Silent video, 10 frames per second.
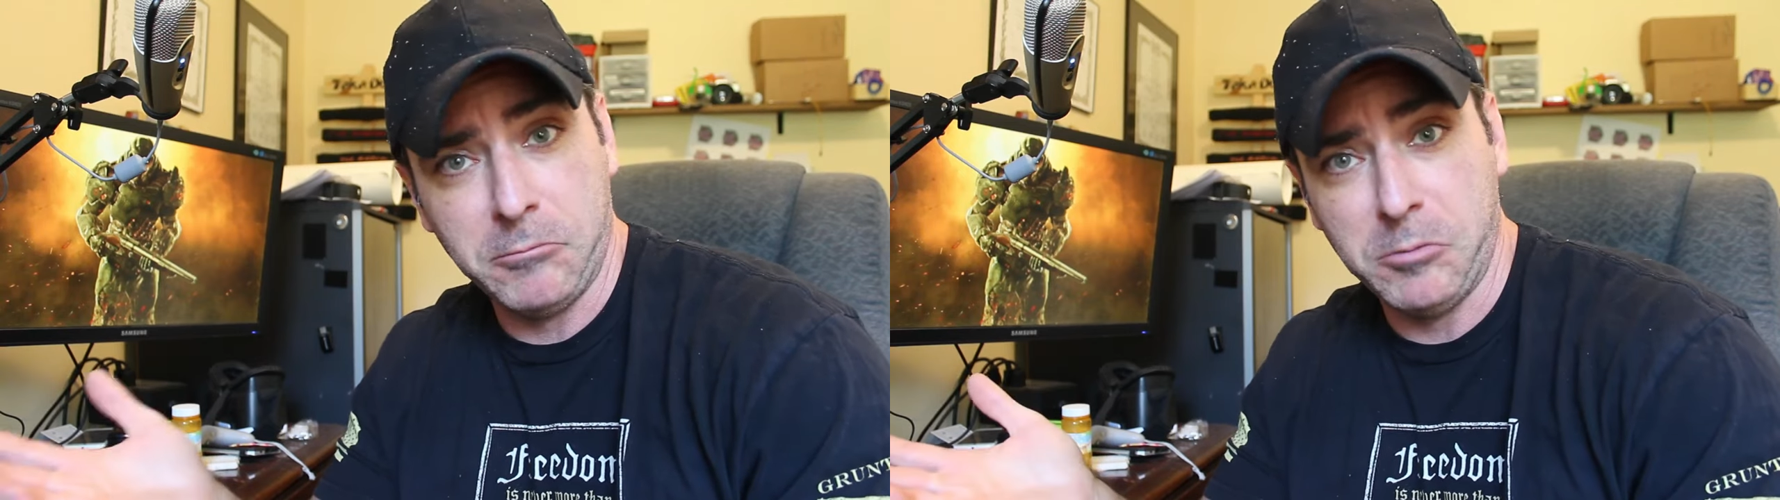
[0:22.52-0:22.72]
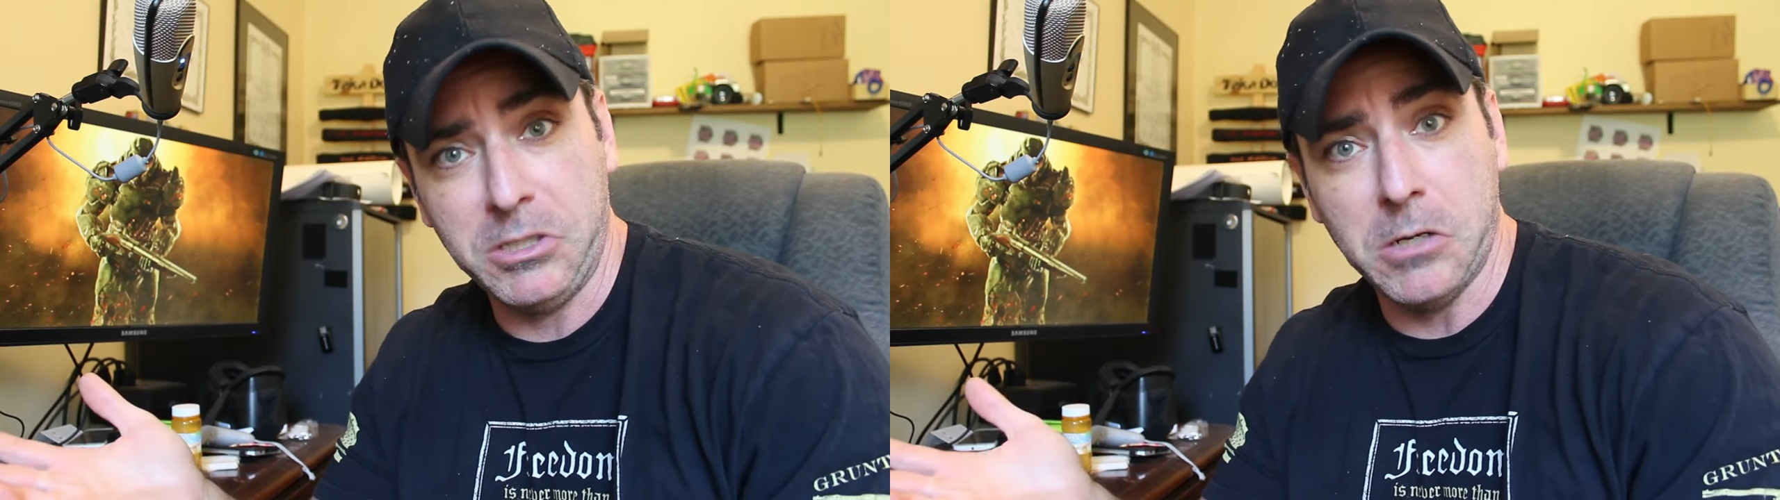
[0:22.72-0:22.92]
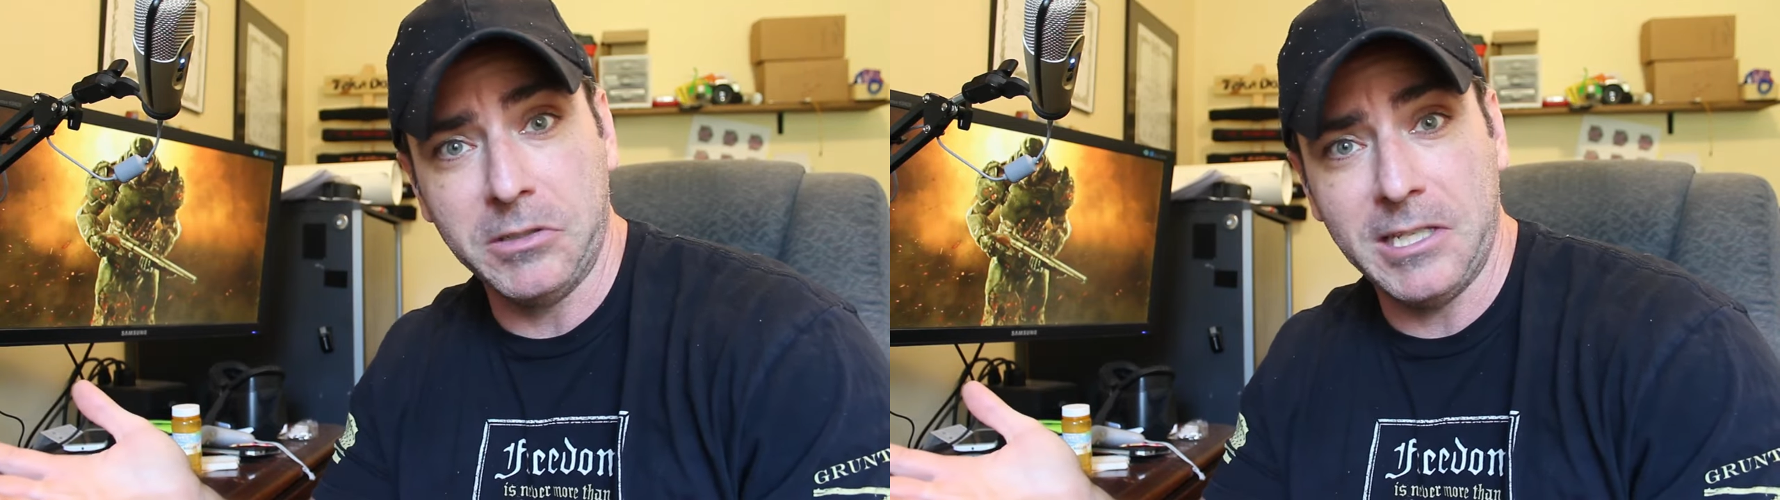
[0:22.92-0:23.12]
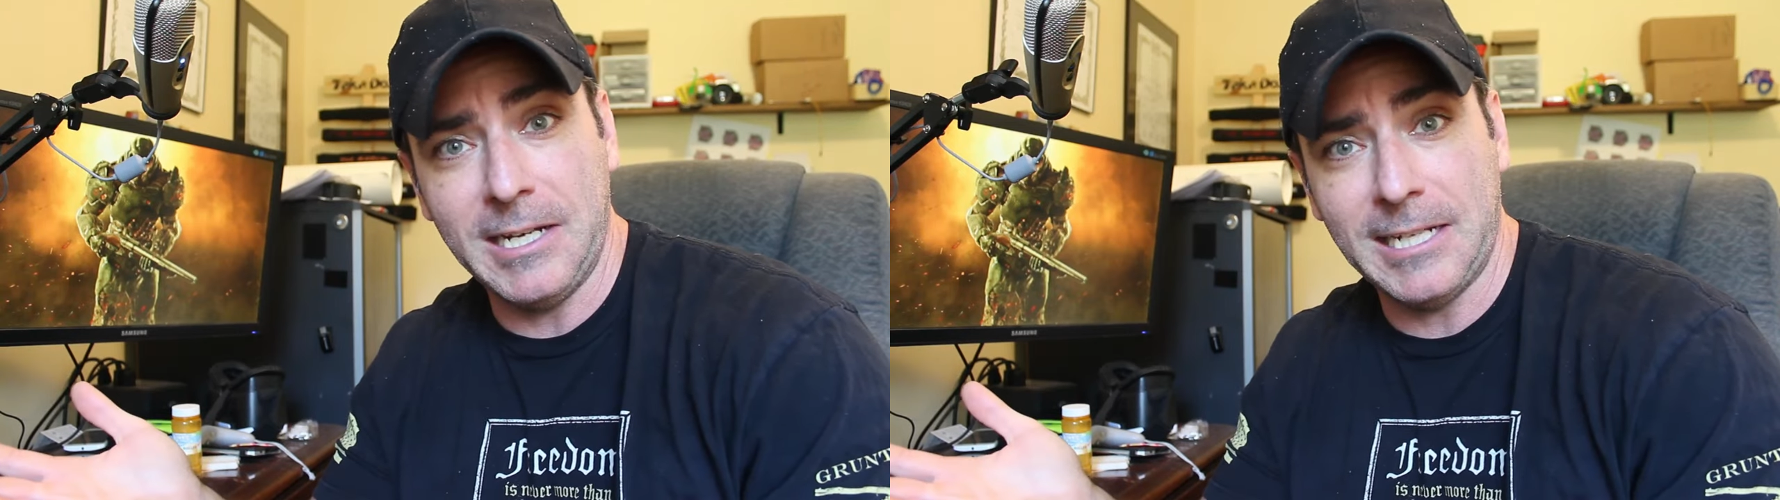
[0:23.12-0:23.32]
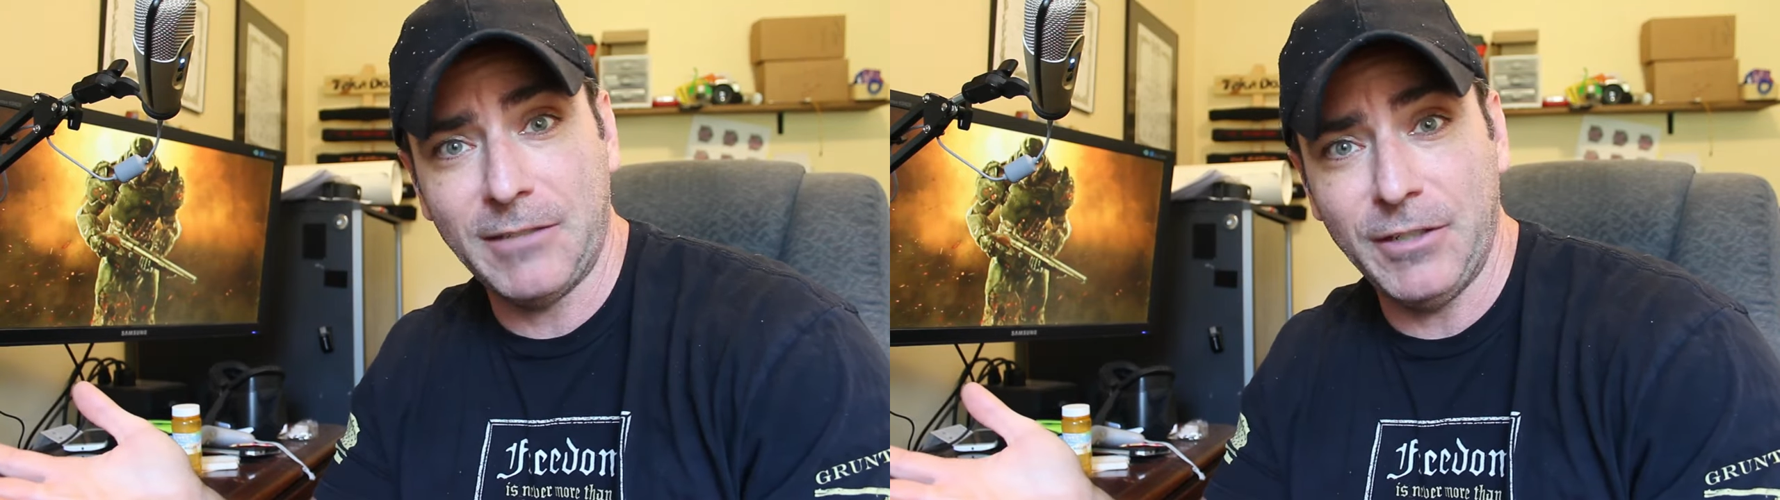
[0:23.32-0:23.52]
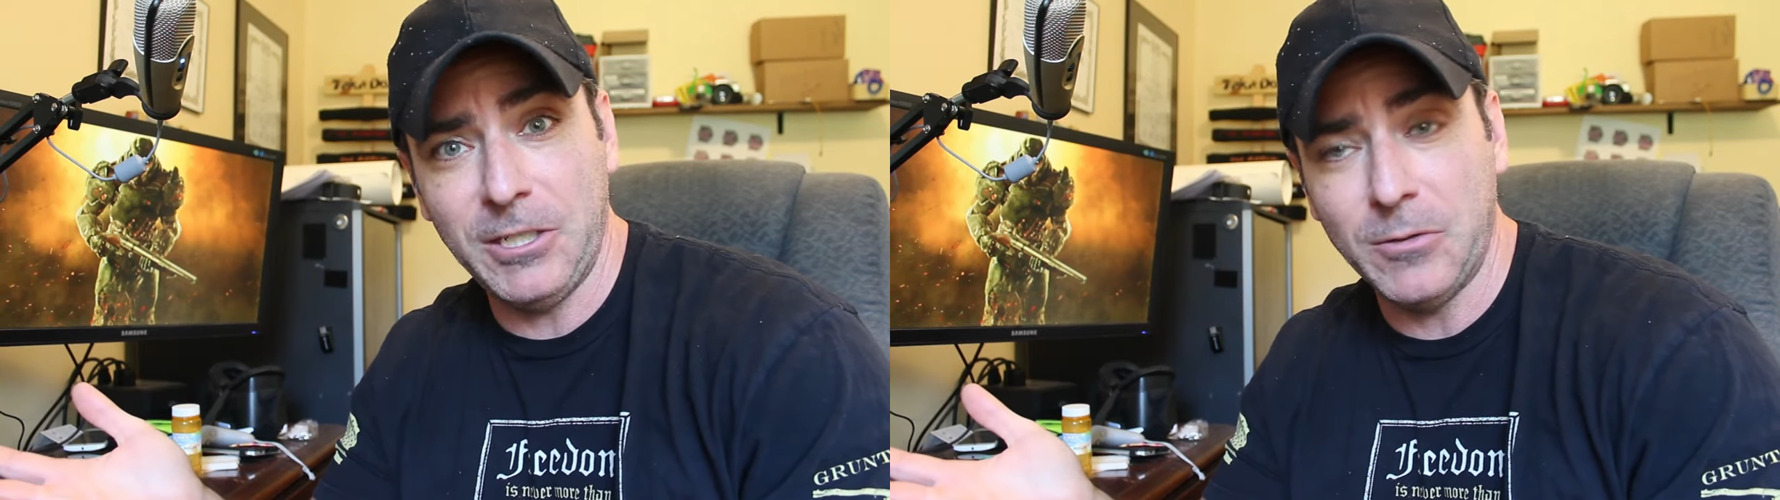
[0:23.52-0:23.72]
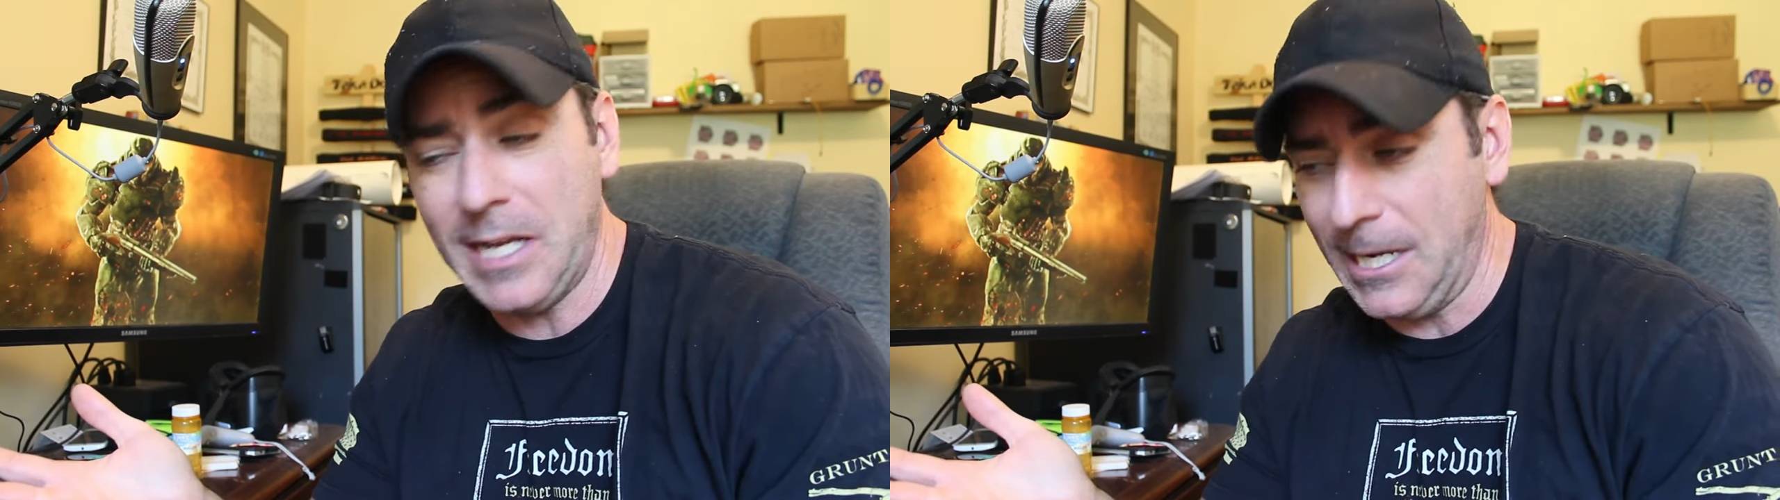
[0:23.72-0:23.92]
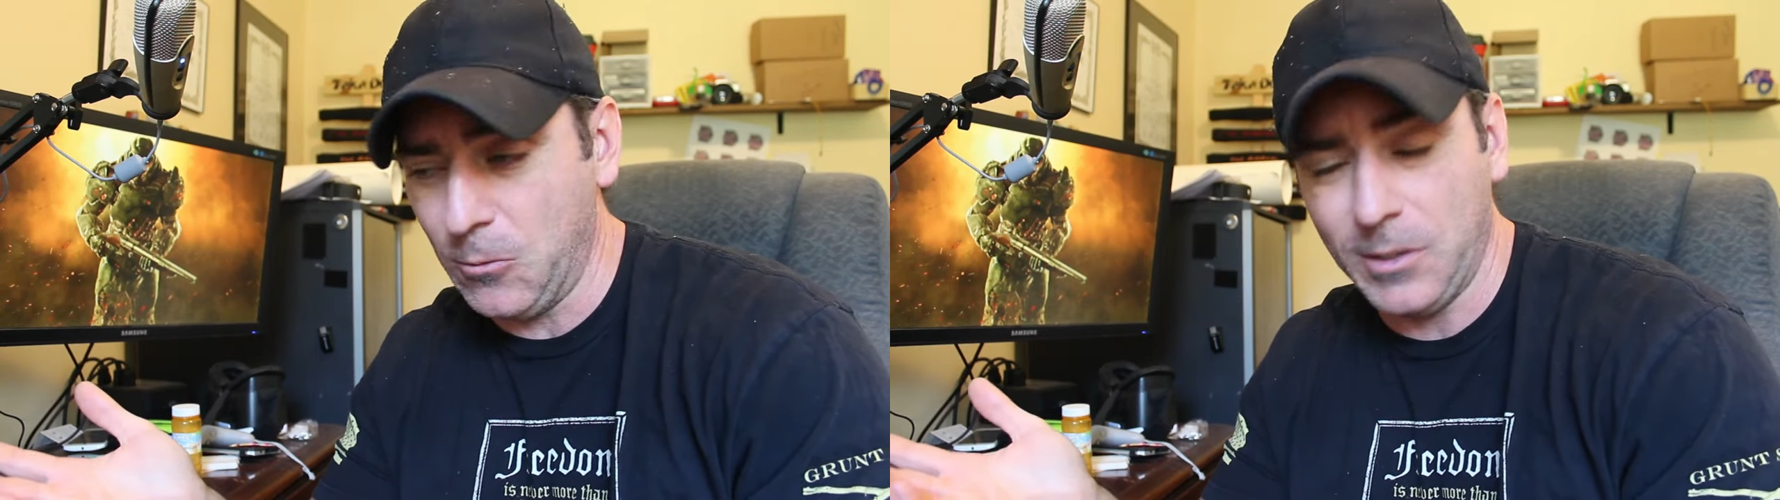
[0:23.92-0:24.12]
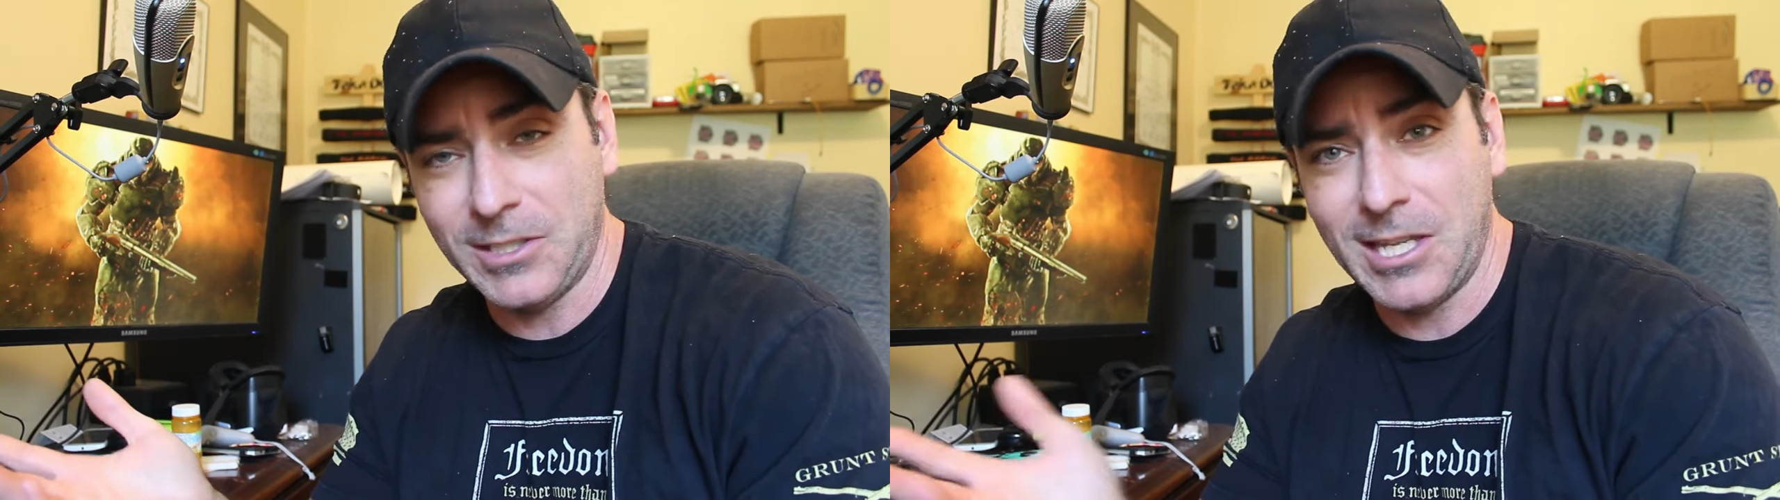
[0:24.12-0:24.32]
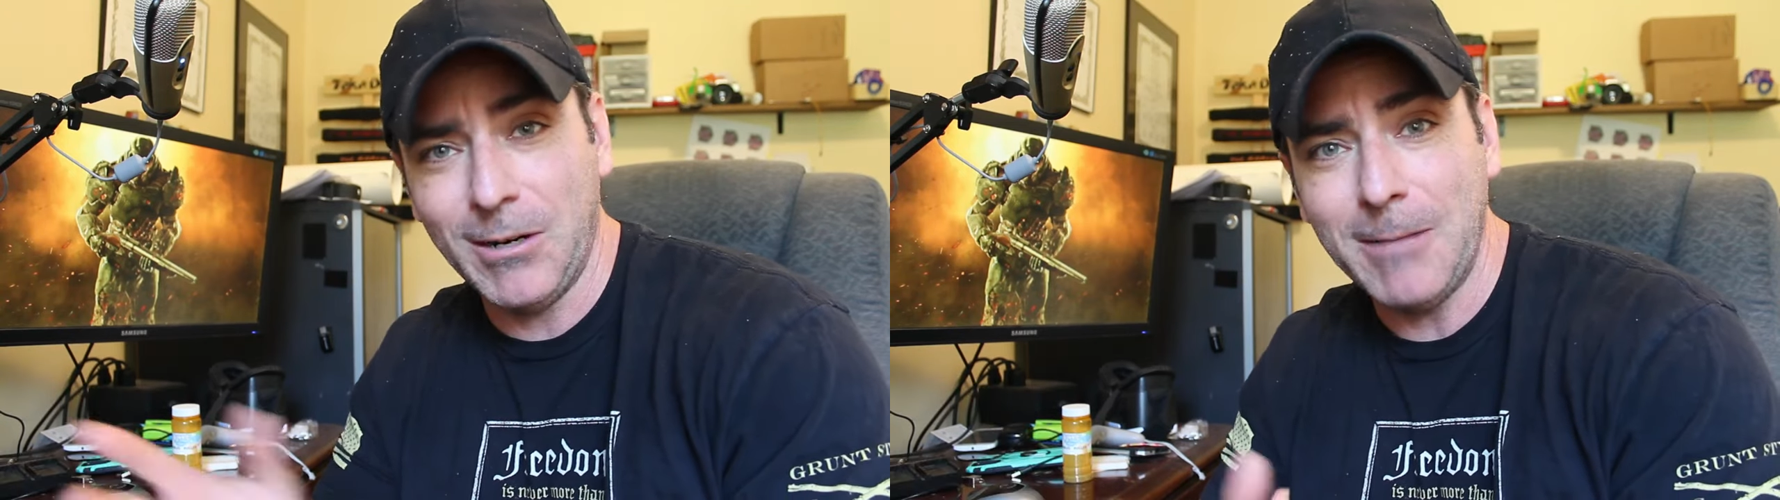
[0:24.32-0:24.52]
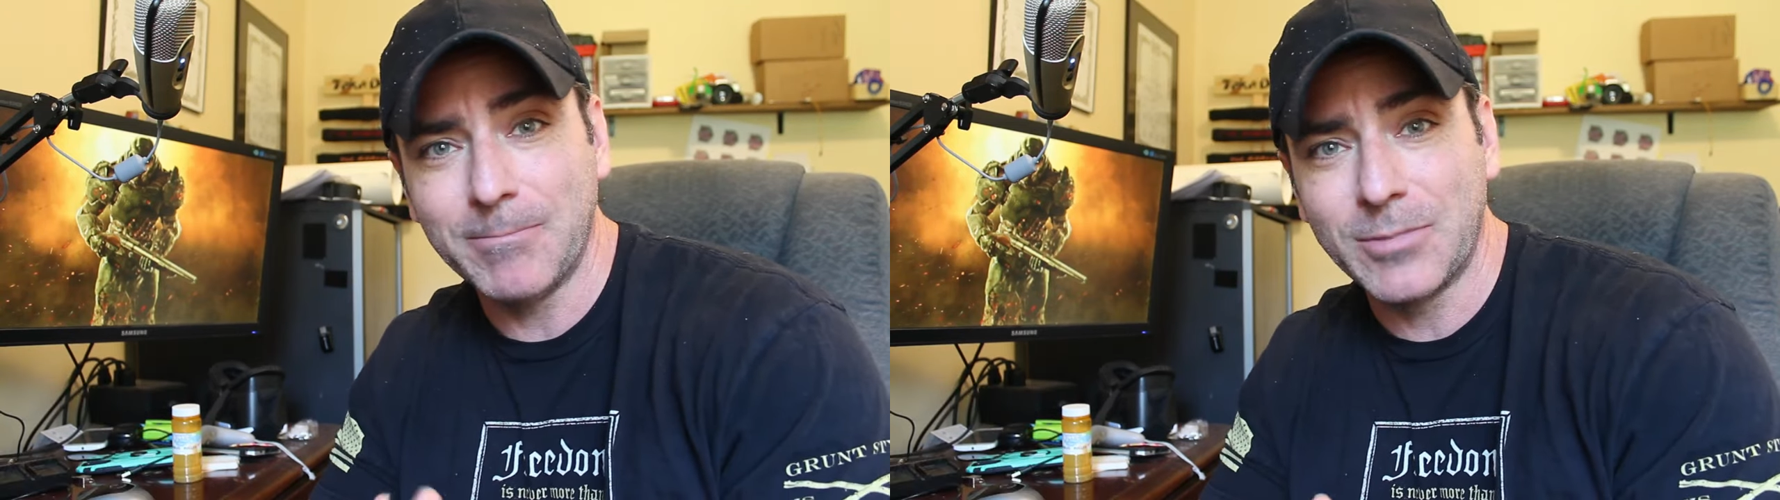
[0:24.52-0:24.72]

We'll be going to the next video now once they're up.